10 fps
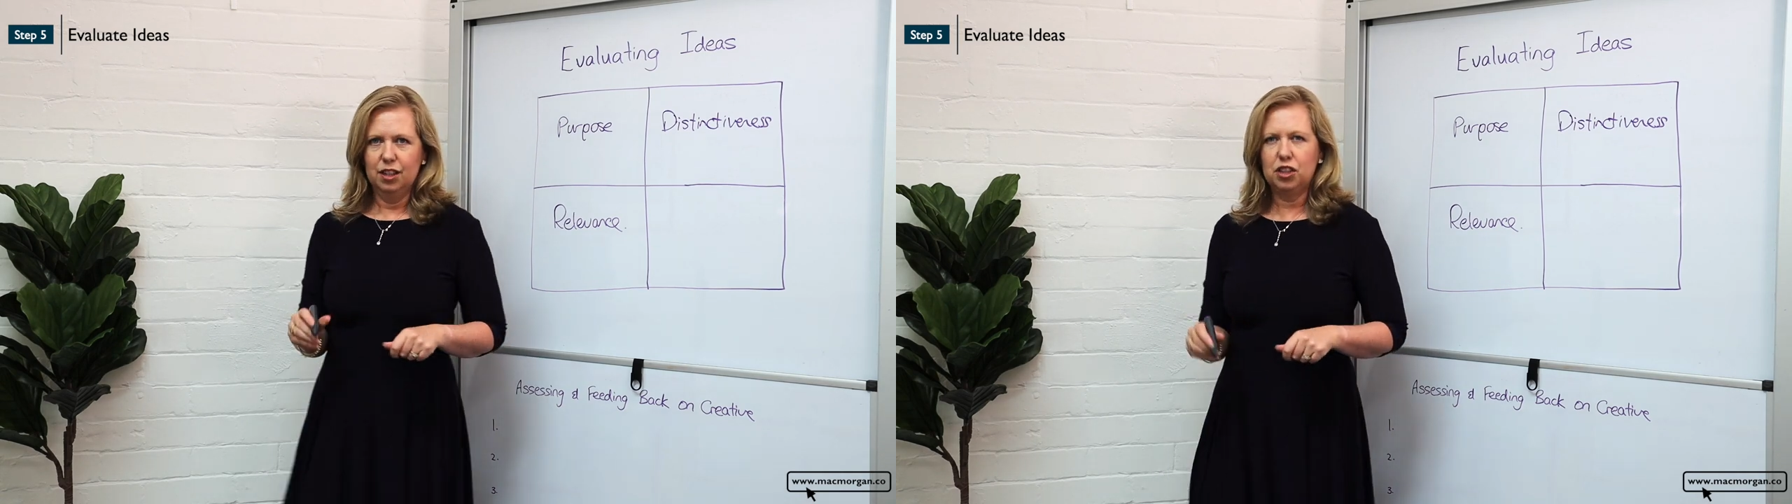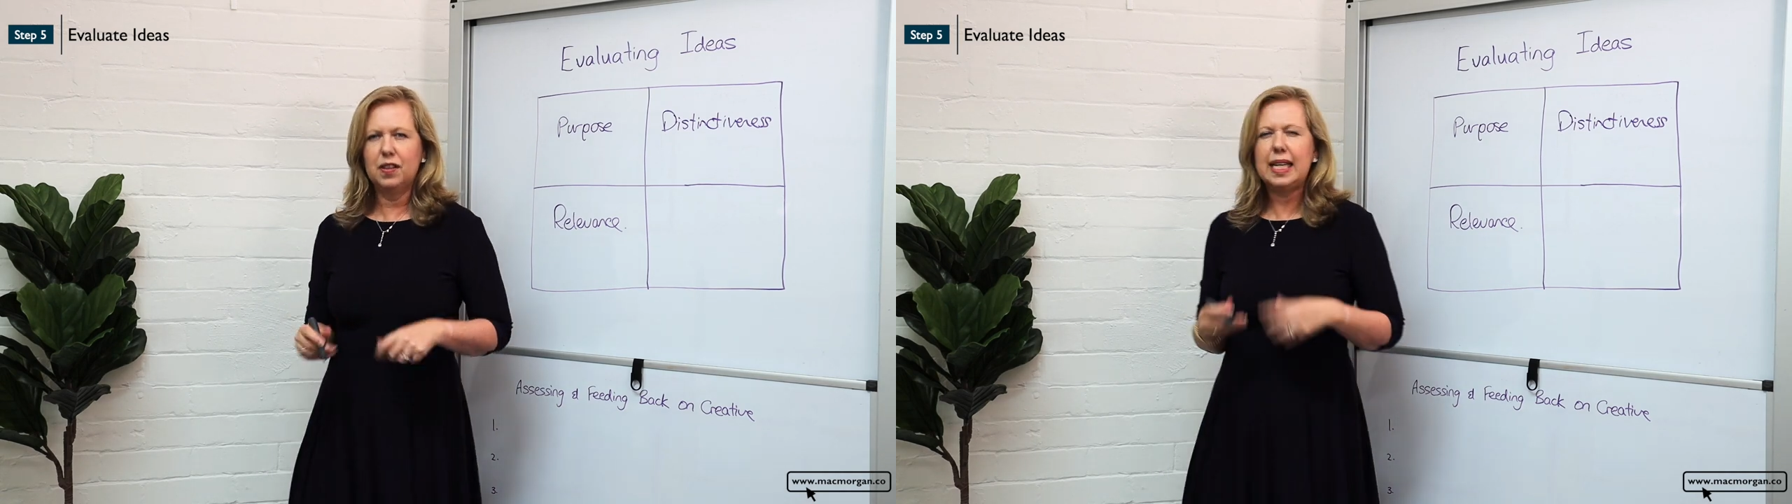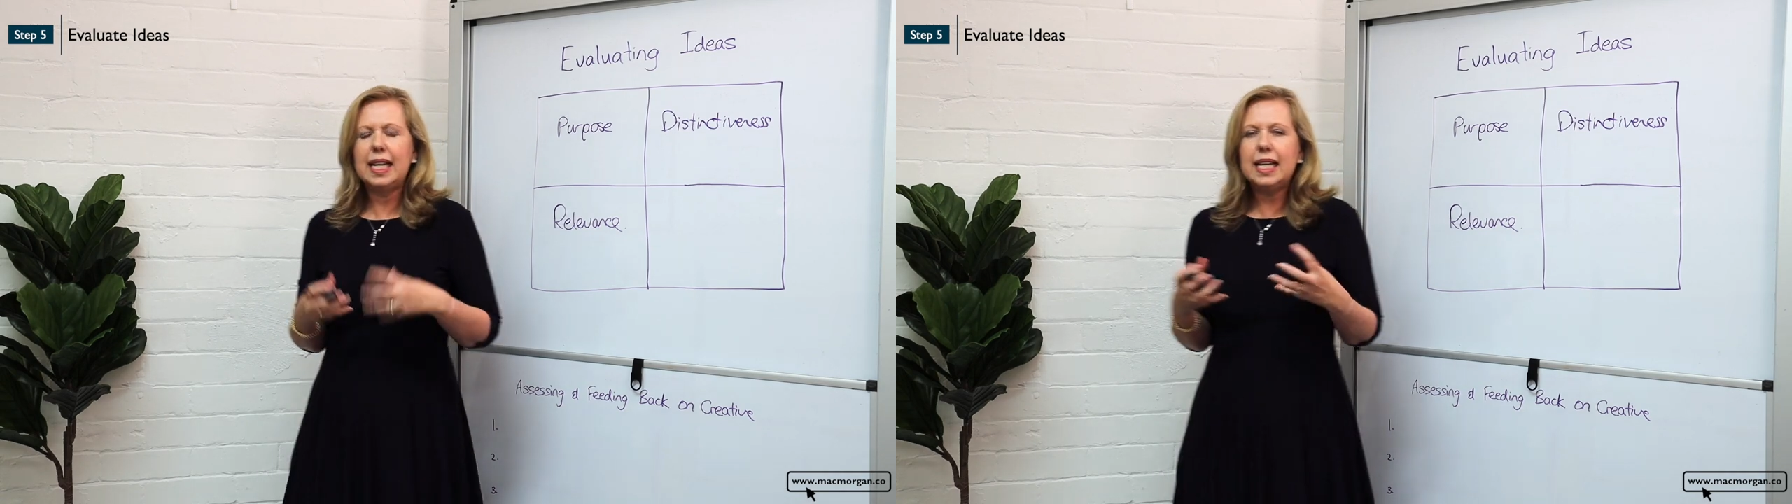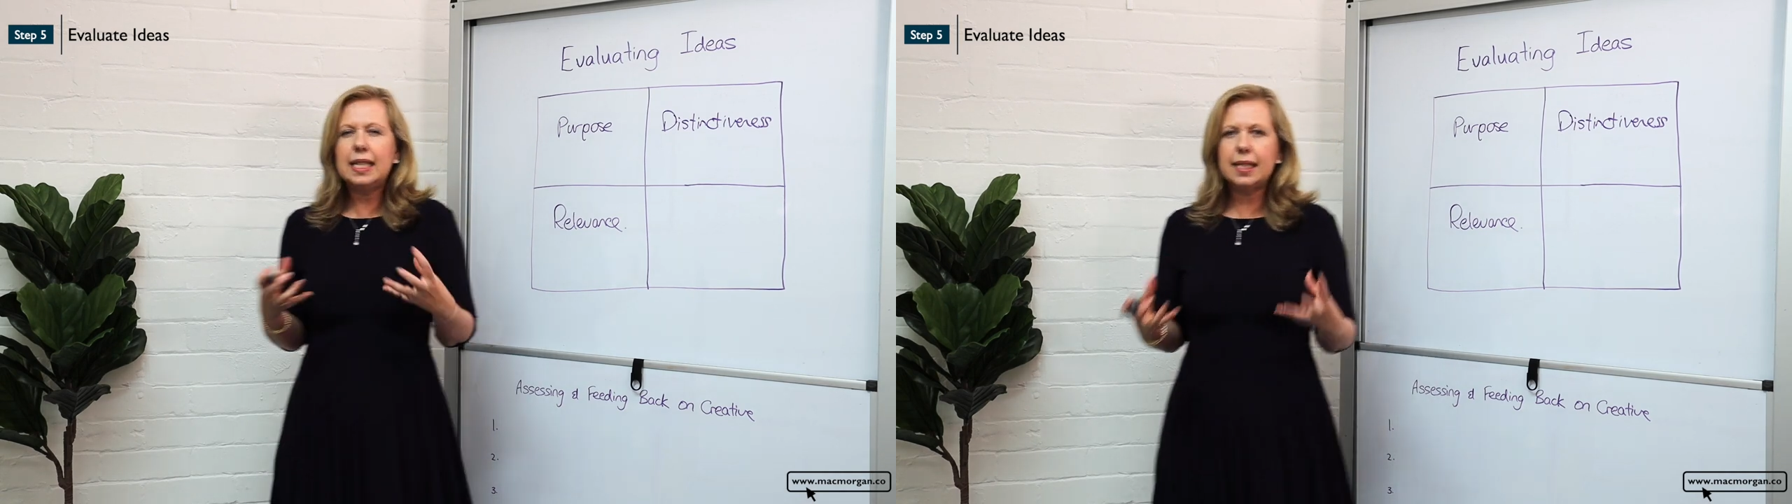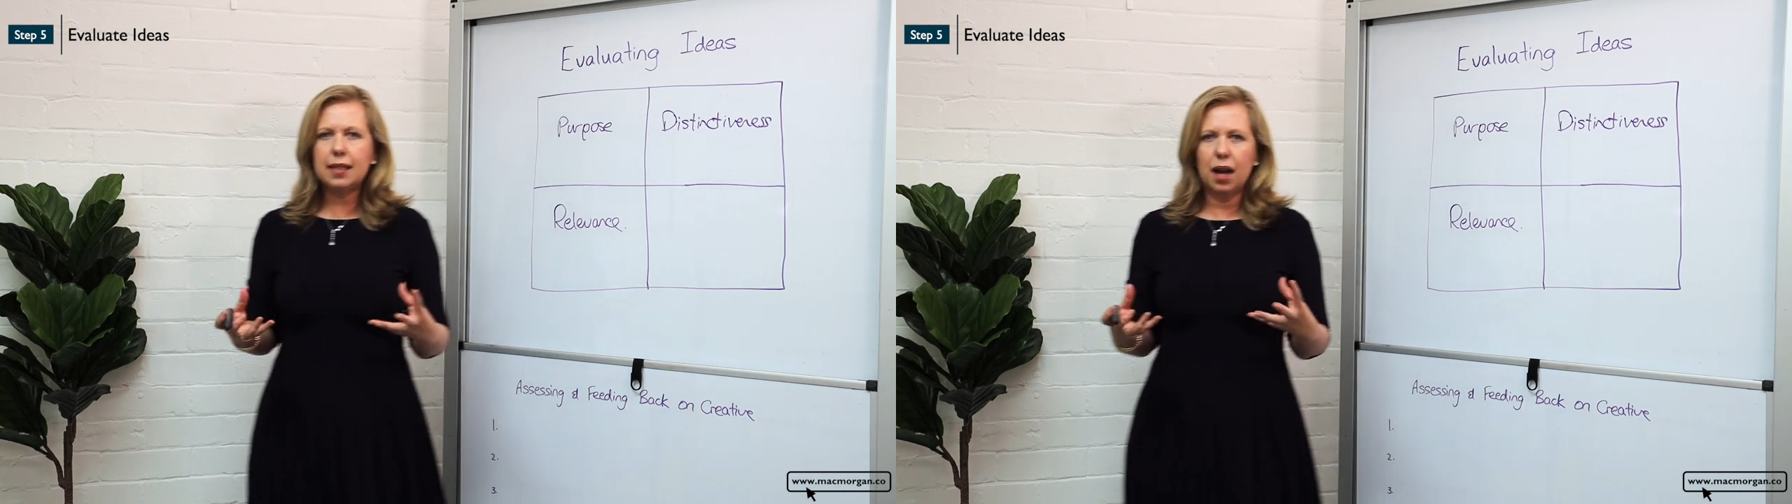So the
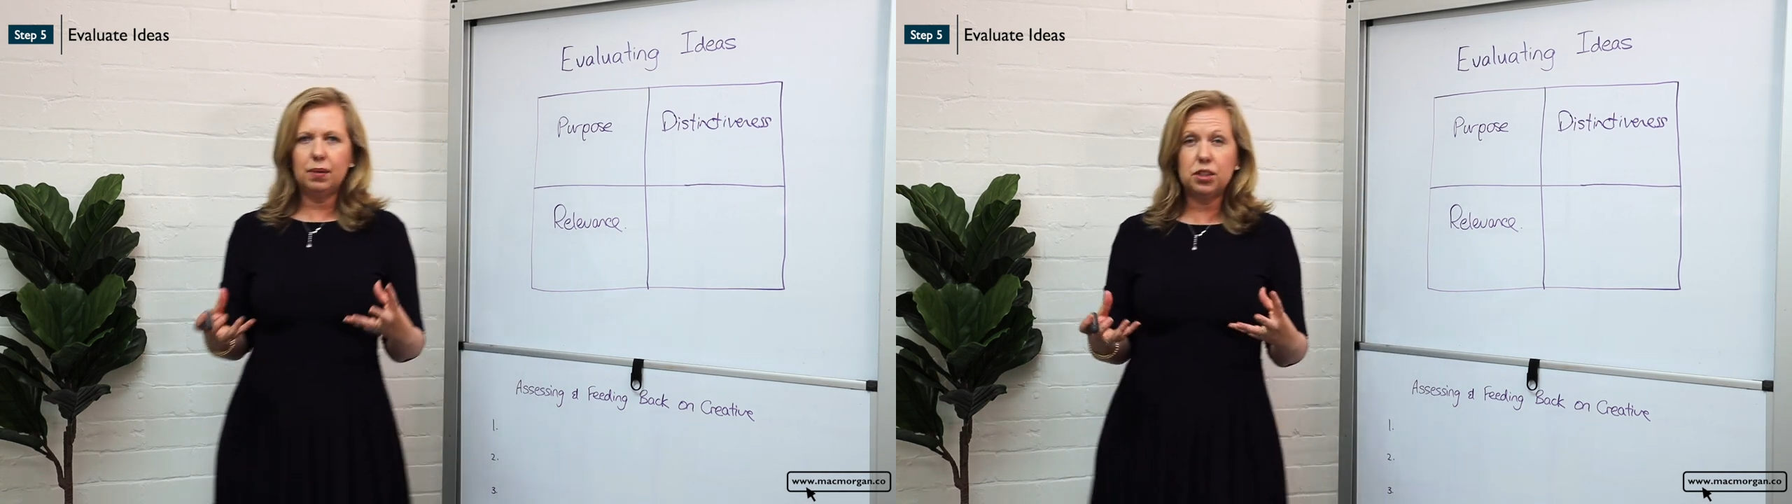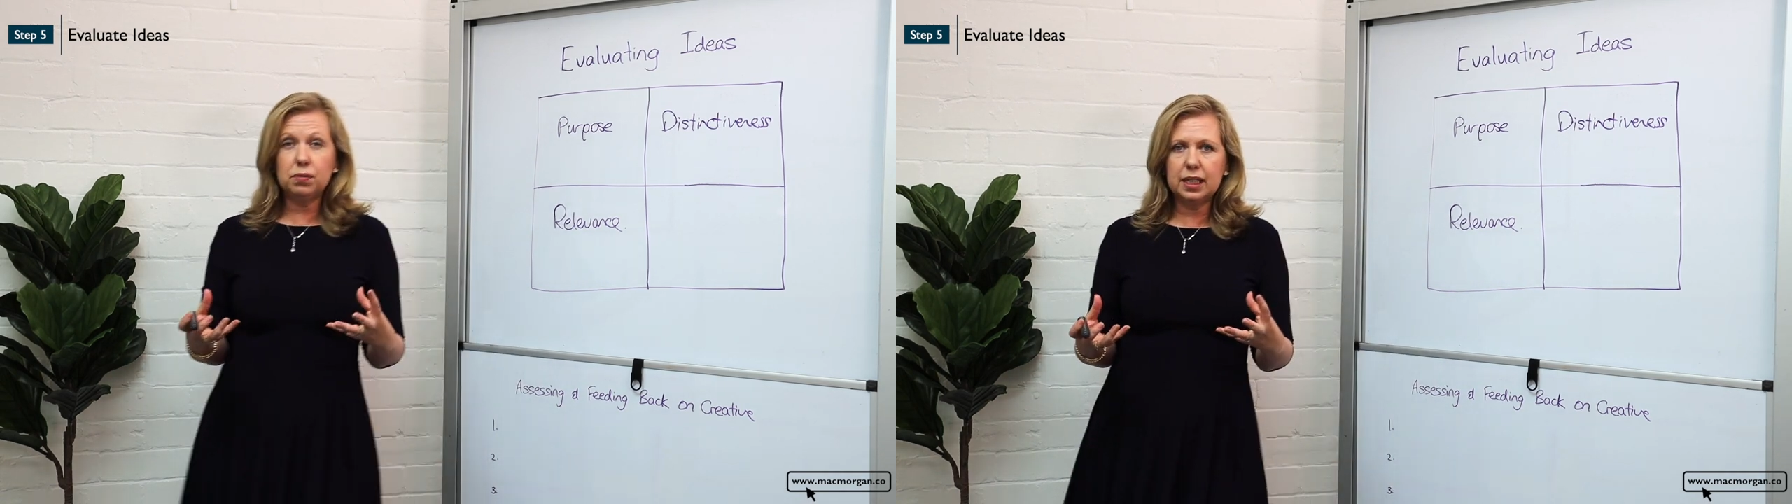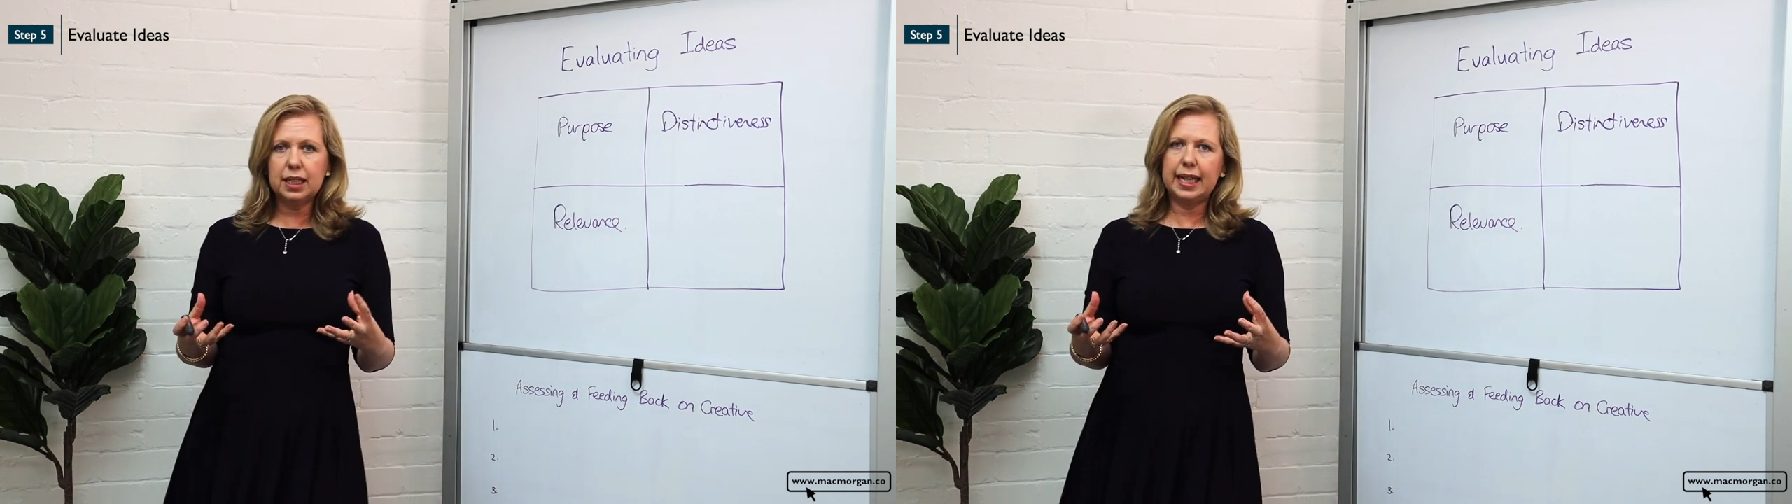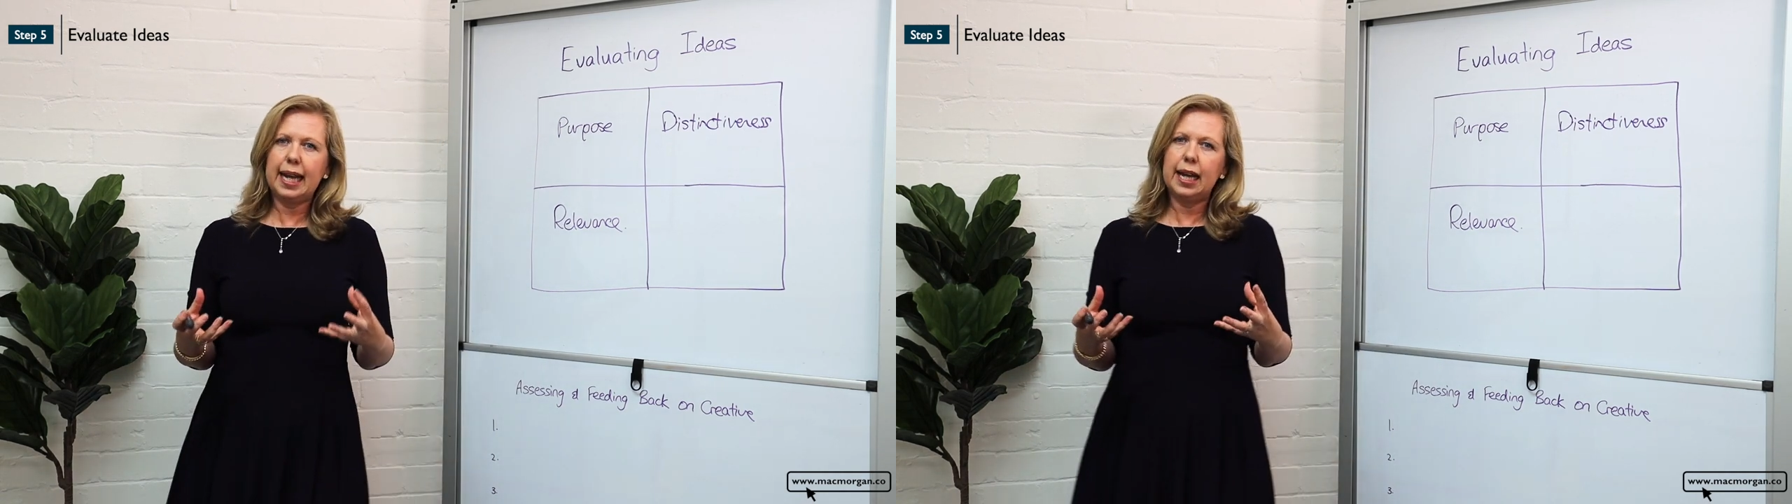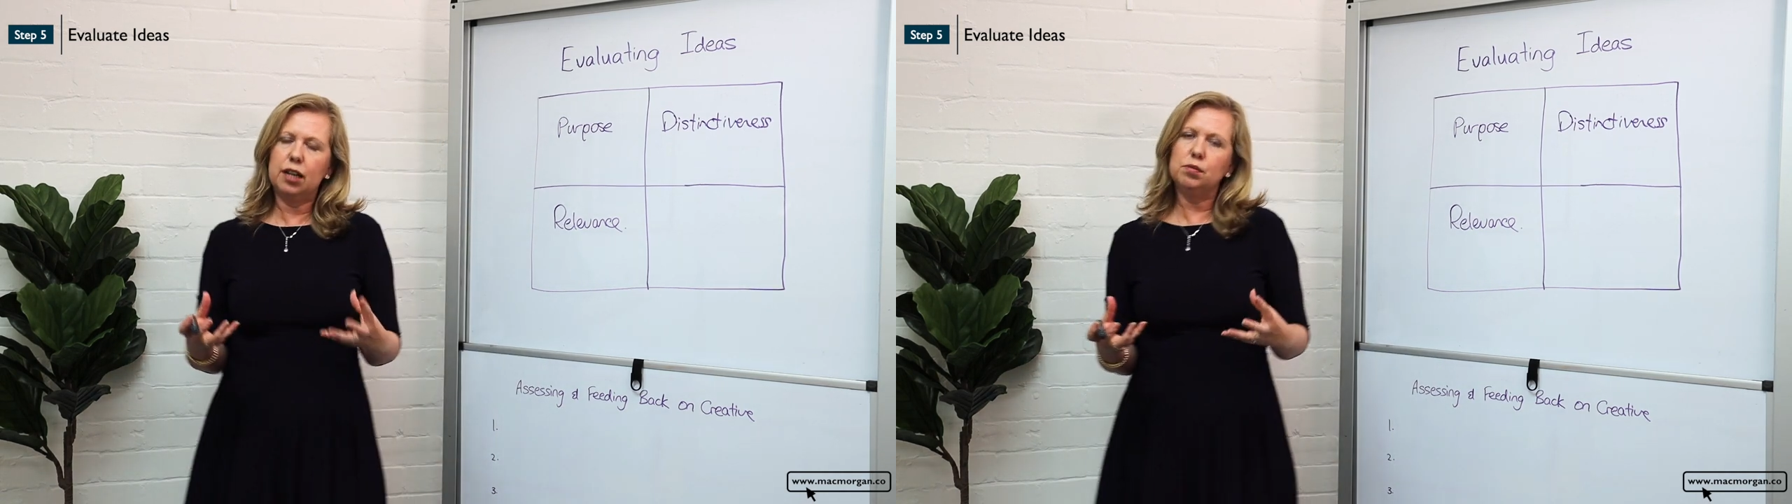insight which really
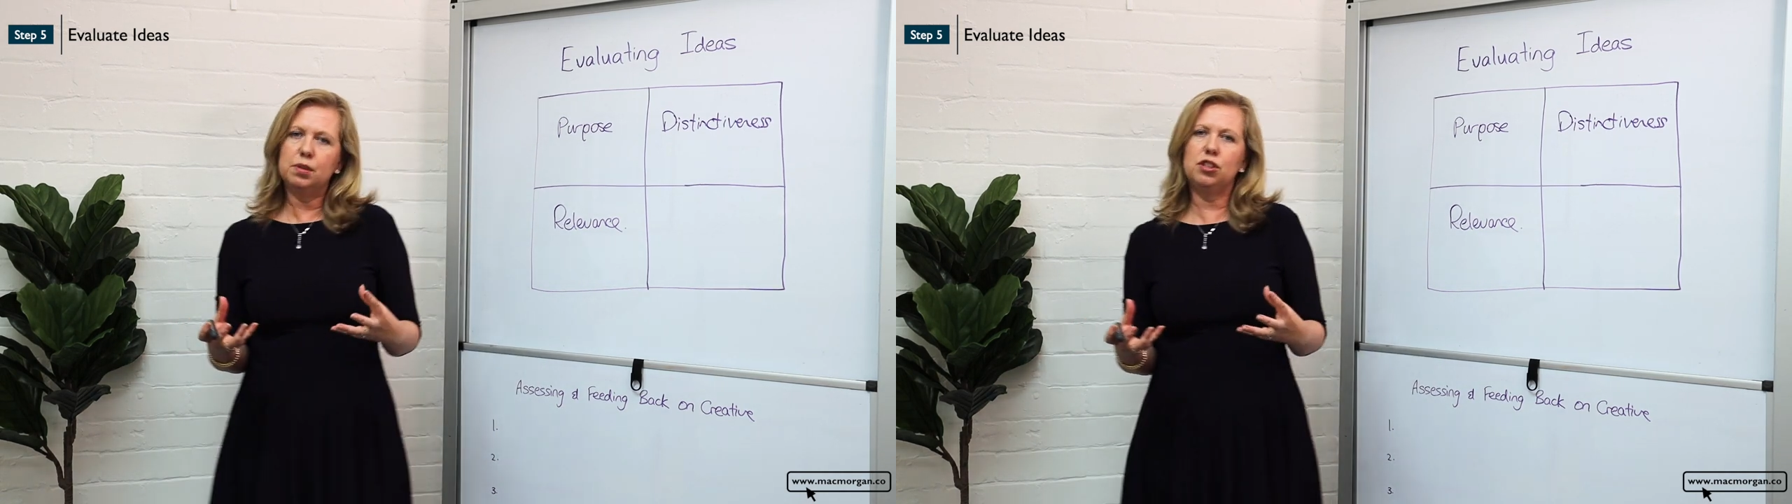helps